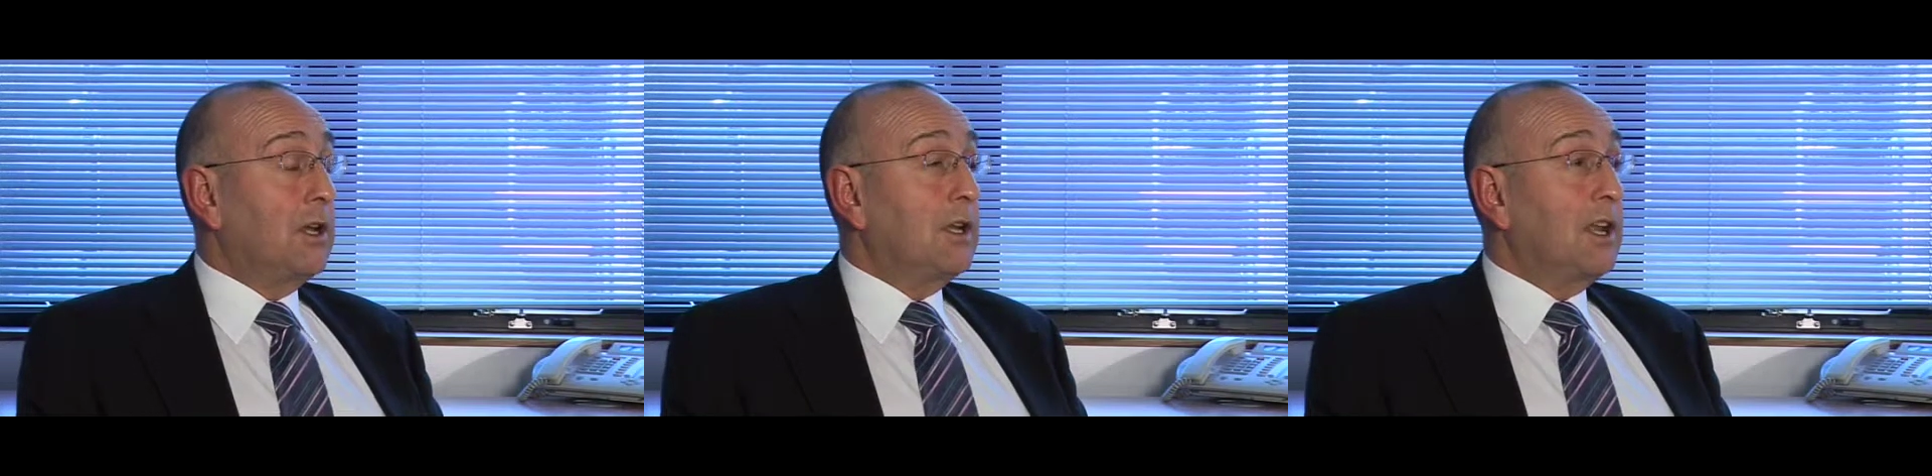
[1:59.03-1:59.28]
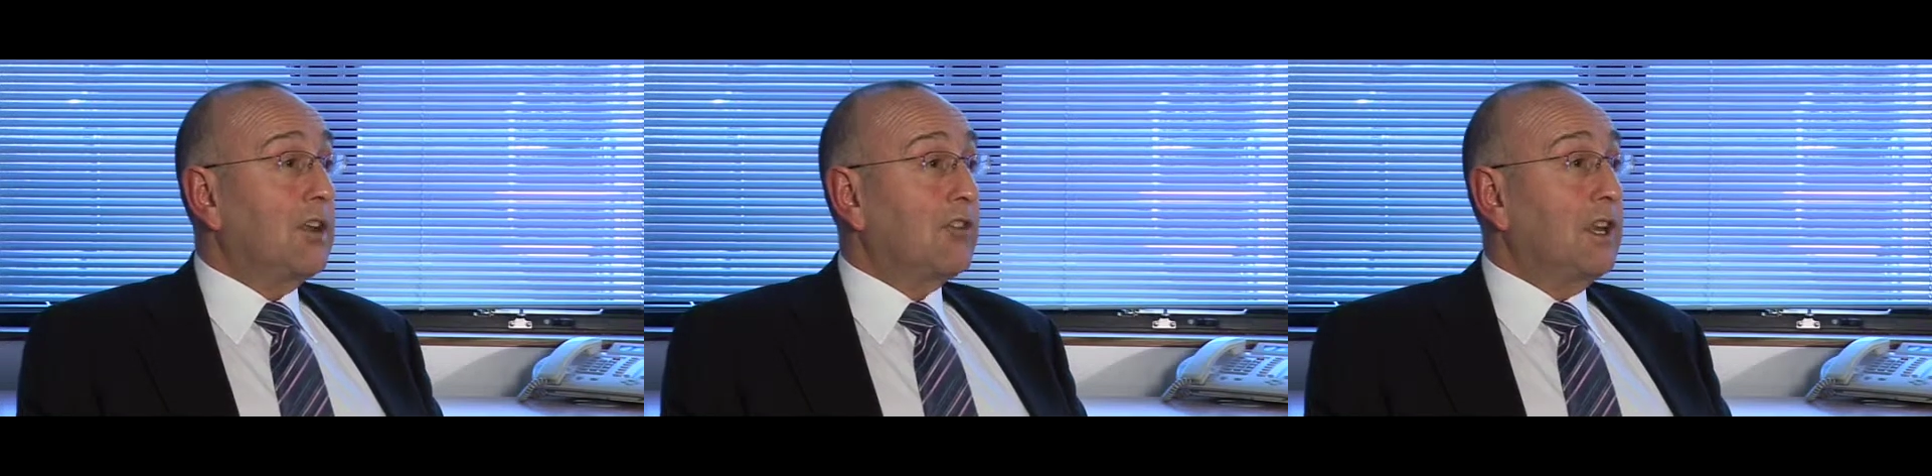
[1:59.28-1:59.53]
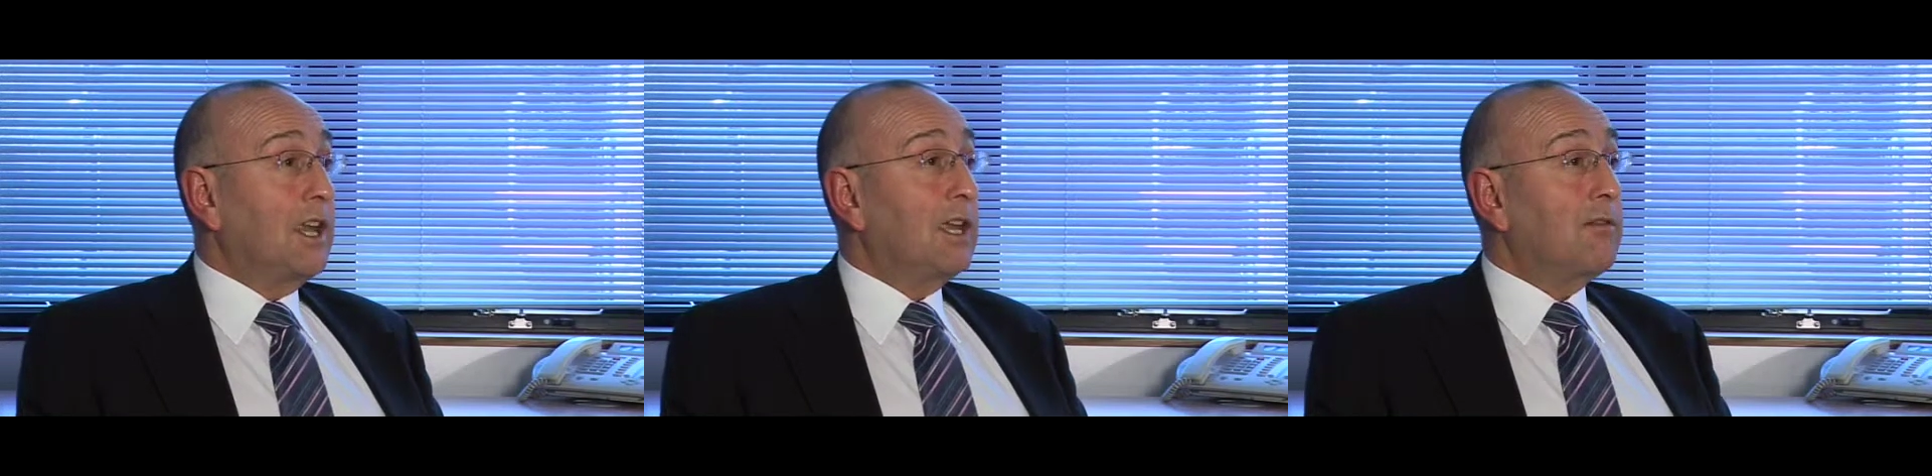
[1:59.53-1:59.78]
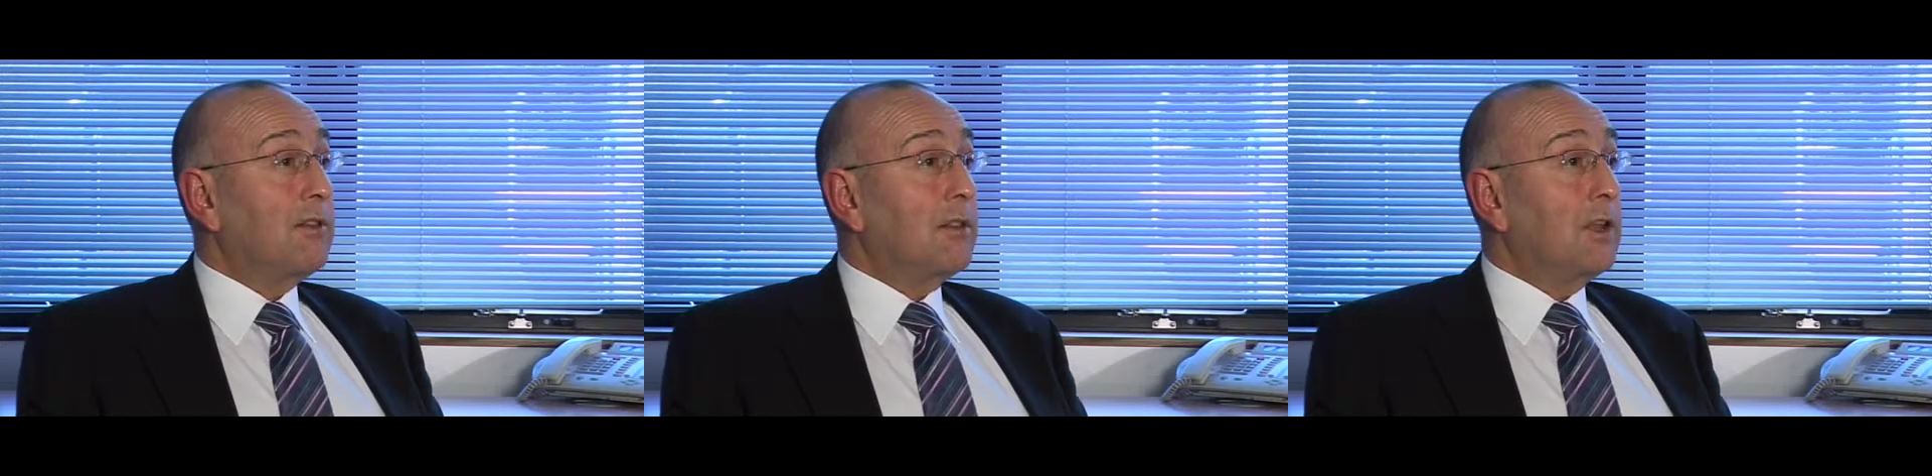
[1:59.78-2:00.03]
Naturally, it
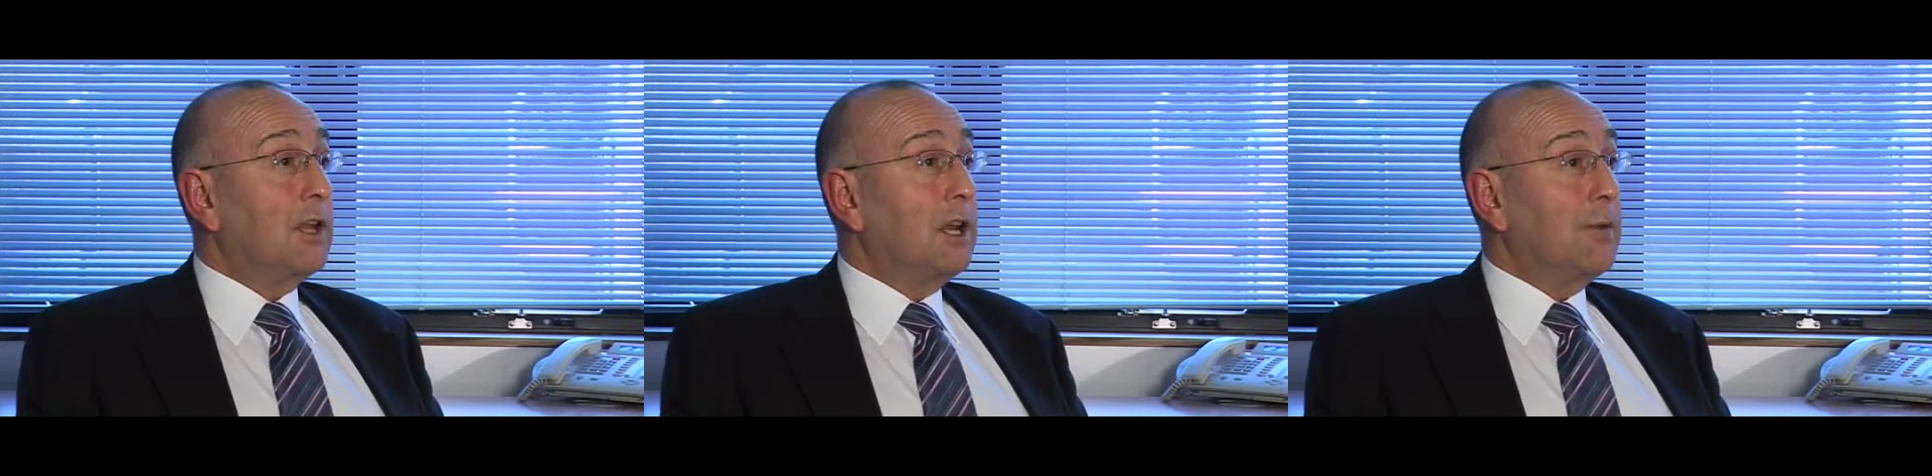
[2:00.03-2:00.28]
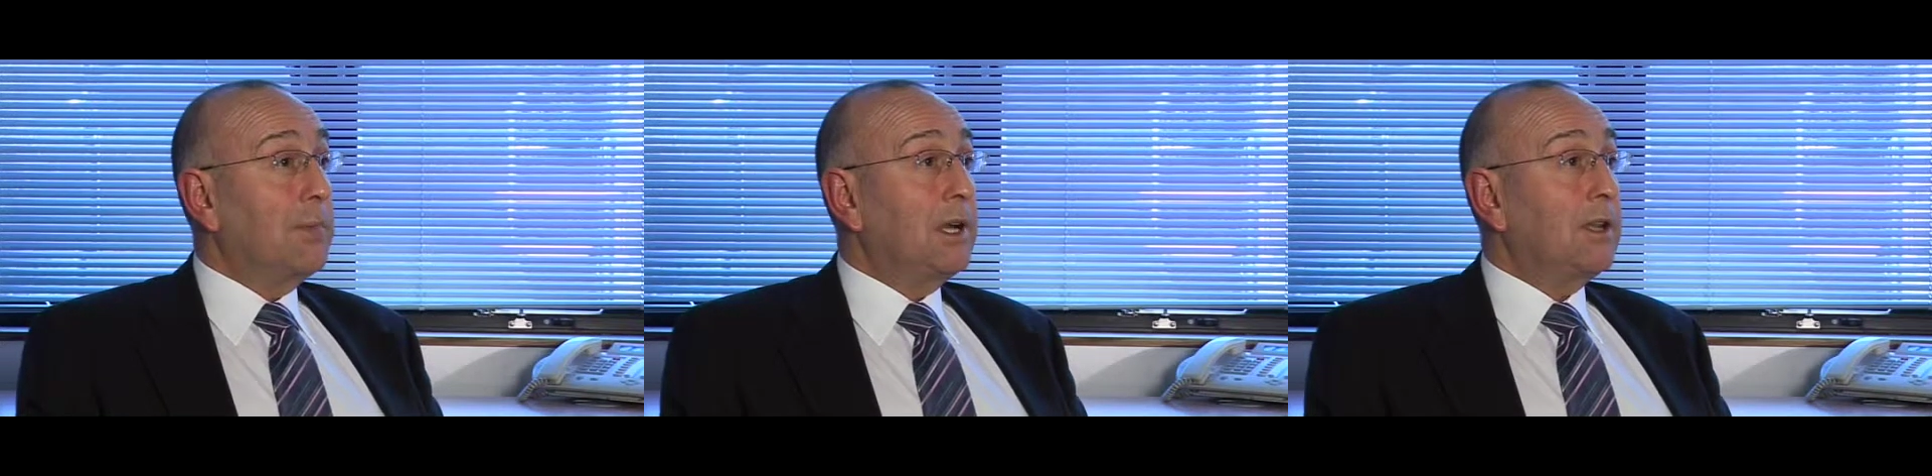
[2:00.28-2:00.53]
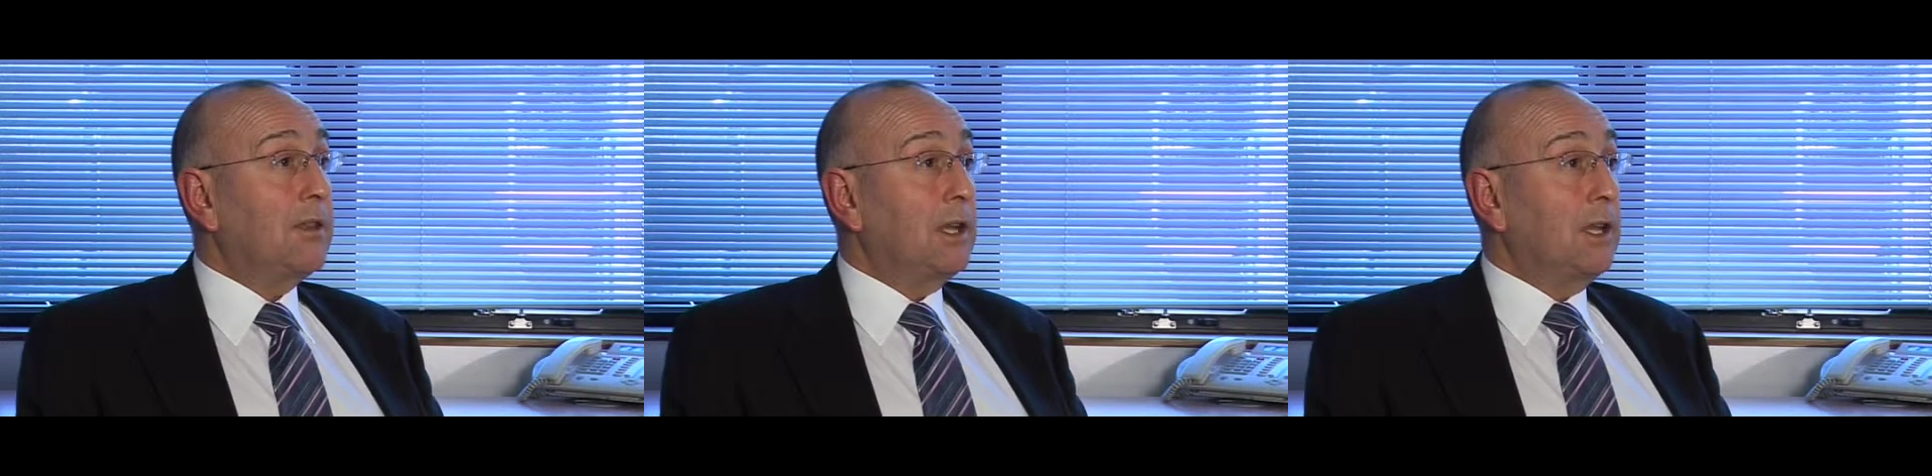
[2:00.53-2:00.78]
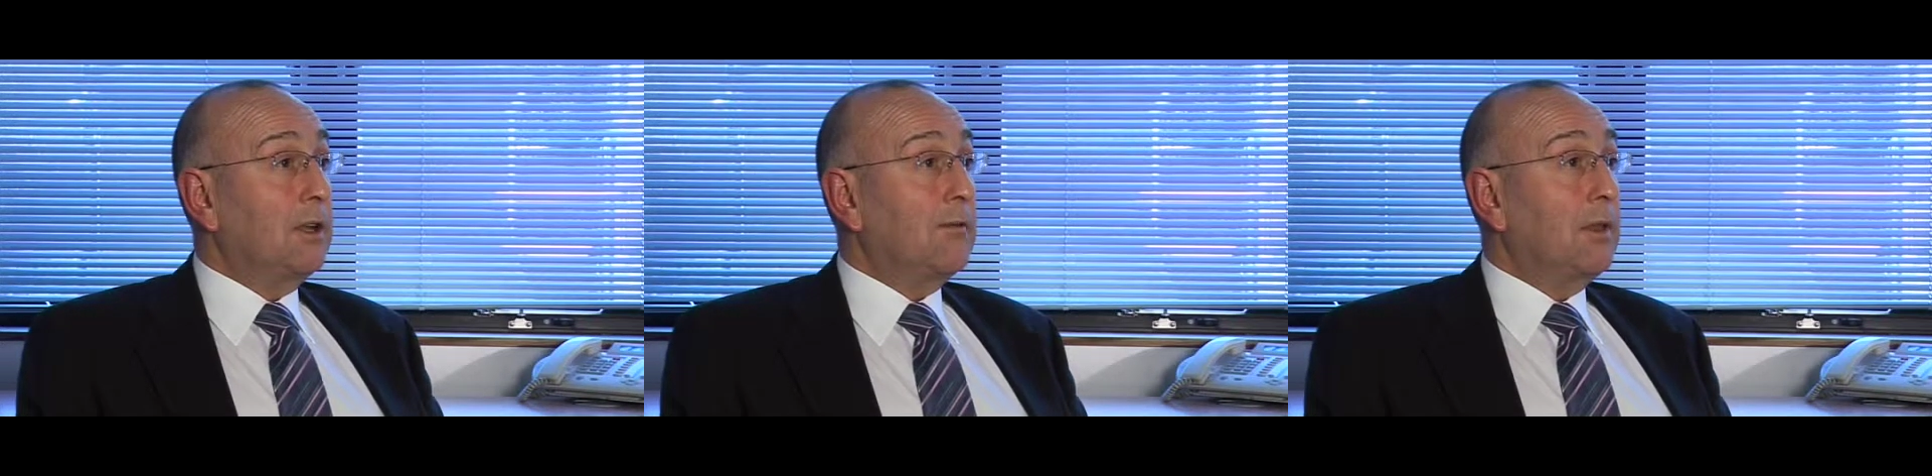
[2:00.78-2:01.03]
gives us an
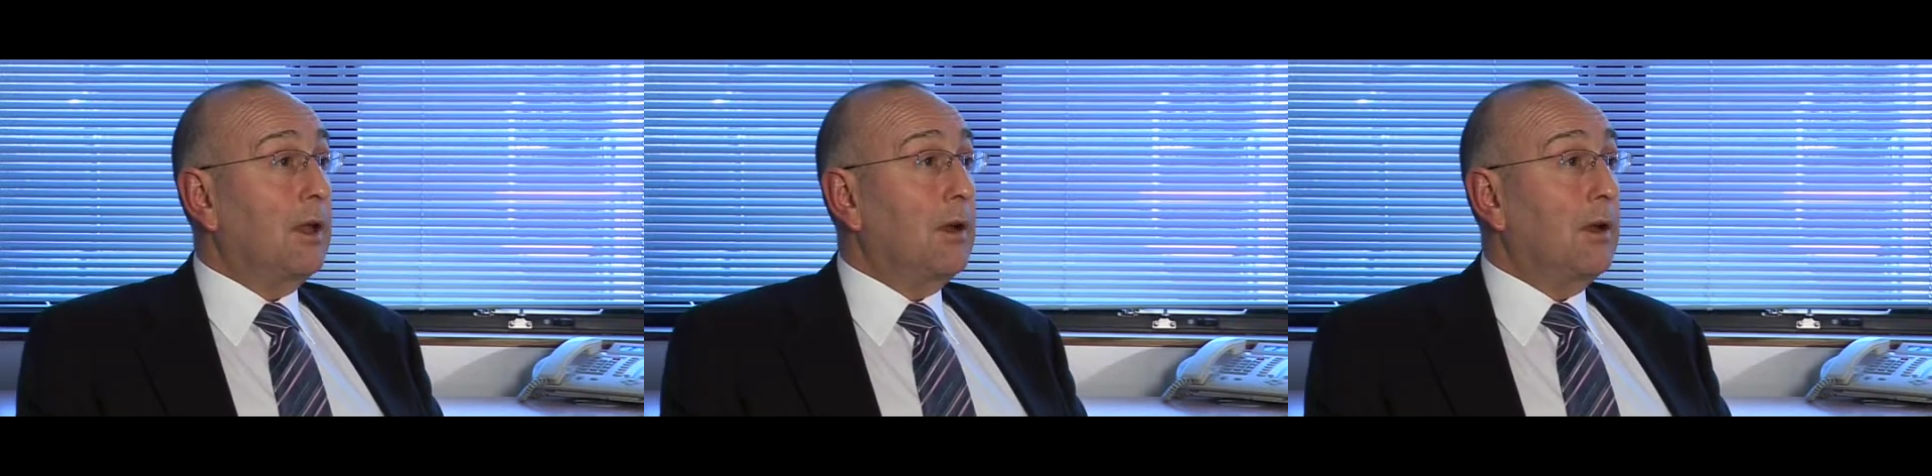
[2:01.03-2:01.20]
ability,